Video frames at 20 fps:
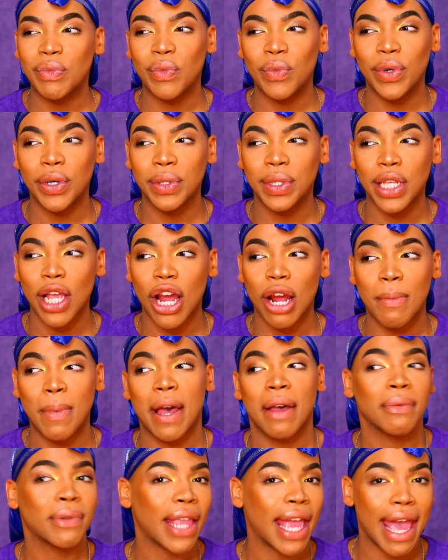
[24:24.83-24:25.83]
We'll talk
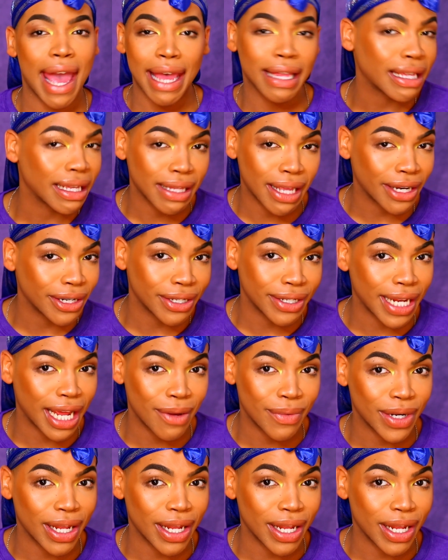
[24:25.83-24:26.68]
about that at a later date